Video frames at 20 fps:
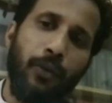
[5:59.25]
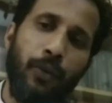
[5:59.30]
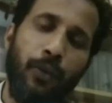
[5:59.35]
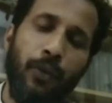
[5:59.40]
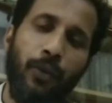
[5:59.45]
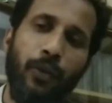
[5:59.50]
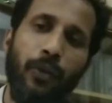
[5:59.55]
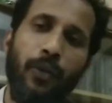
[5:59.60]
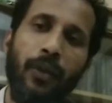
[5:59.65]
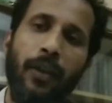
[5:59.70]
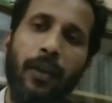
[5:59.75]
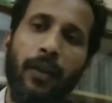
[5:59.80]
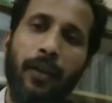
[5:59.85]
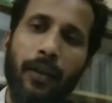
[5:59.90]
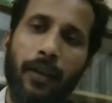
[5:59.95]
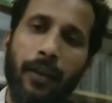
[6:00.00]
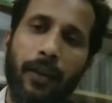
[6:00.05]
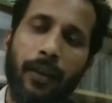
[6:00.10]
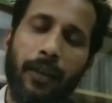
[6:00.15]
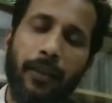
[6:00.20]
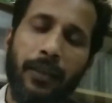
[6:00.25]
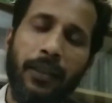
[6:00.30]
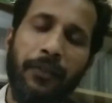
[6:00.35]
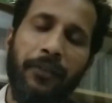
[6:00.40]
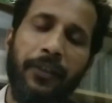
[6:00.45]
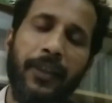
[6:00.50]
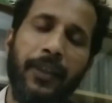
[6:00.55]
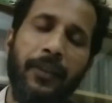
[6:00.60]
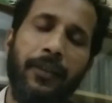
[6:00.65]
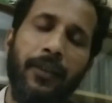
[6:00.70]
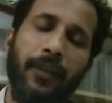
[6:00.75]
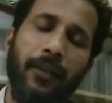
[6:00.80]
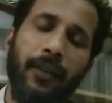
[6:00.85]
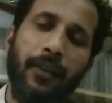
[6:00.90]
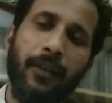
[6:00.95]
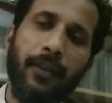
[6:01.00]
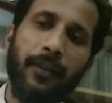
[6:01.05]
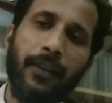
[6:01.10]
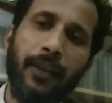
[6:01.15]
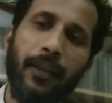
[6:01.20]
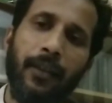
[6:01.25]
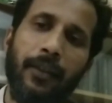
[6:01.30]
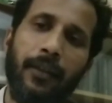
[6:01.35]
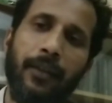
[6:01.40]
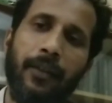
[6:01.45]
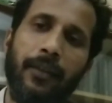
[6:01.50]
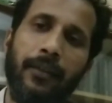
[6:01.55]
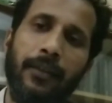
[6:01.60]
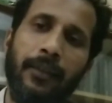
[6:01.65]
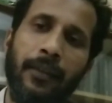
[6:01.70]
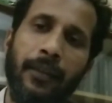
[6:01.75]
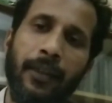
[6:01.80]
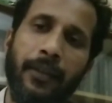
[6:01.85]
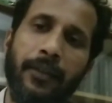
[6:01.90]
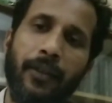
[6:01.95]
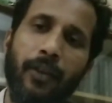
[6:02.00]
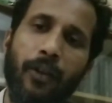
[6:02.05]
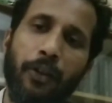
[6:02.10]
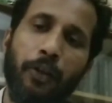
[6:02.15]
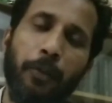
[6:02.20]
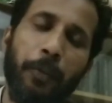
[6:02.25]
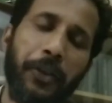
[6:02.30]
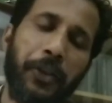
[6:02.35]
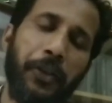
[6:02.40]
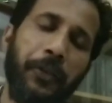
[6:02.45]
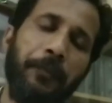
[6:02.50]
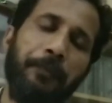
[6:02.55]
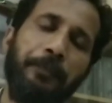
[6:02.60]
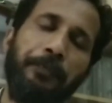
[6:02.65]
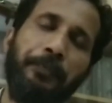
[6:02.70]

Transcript: who defeated the England occupation.